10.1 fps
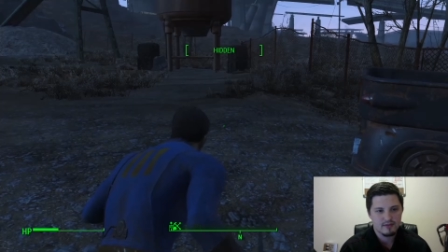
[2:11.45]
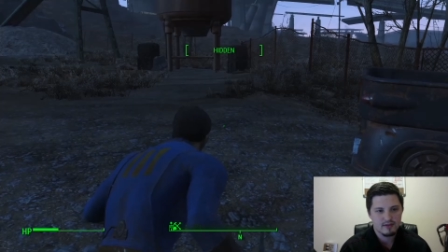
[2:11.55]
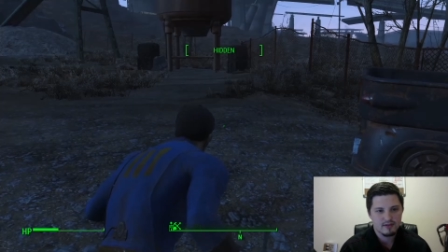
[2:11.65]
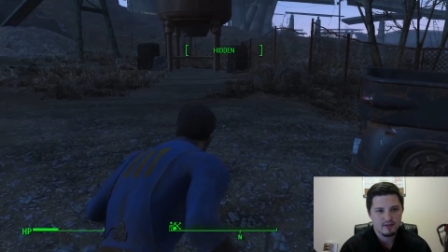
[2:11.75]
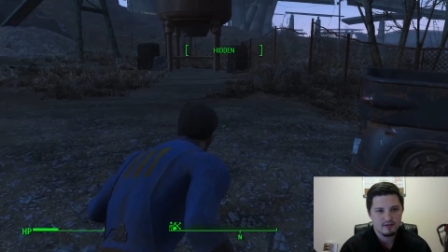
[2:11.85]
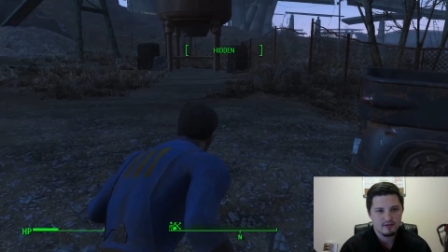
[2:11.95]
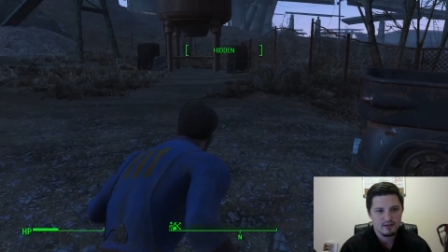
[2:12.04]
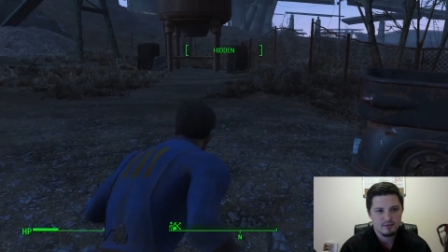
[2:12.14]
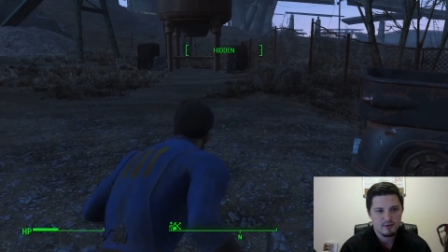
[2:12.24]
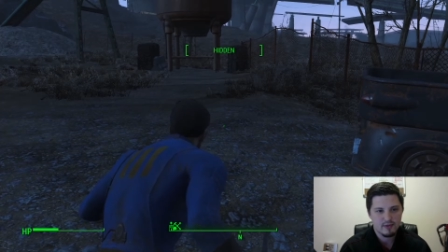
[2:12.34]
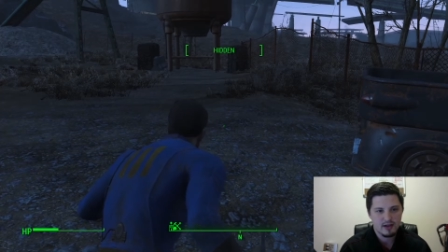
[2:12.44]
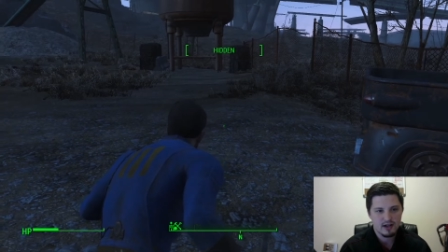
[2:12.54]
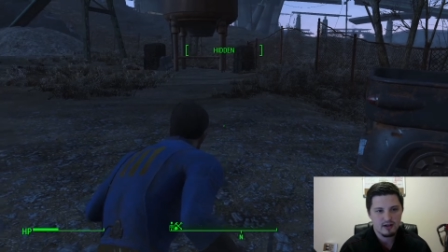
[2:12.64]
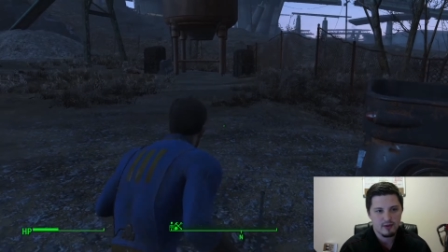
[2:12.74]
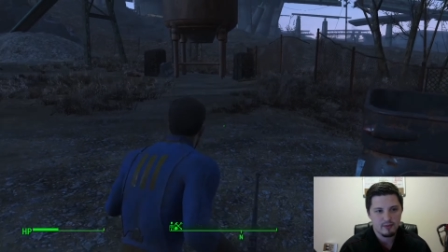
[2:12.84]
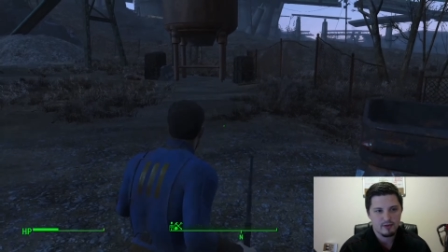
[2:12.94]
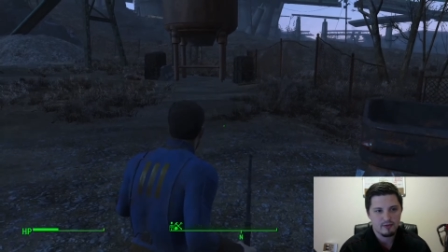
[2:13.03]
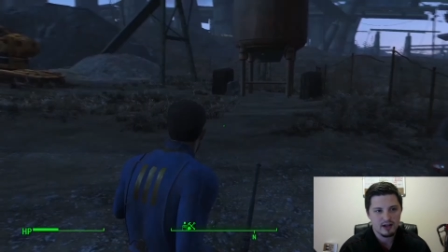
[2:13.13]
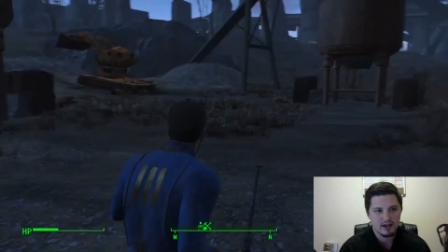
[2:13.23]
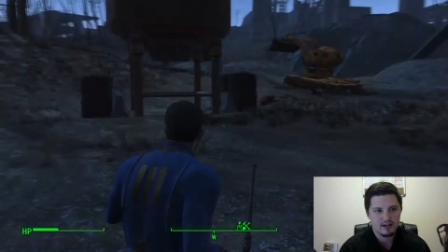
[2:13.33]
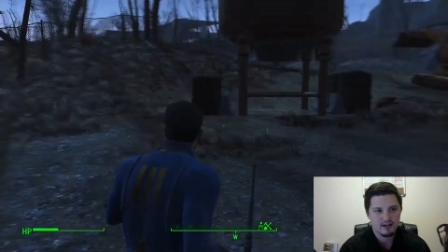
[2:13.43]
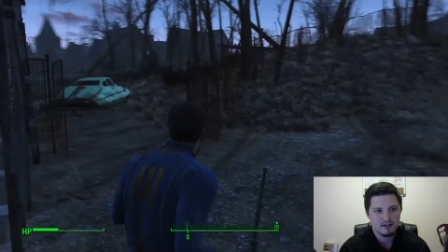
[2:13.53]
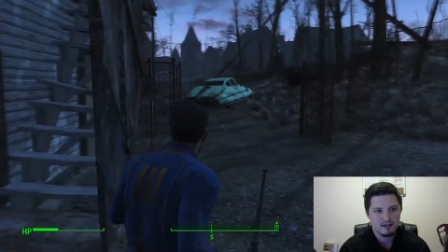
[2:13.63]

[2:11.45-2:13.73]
So let's put my weapon away here.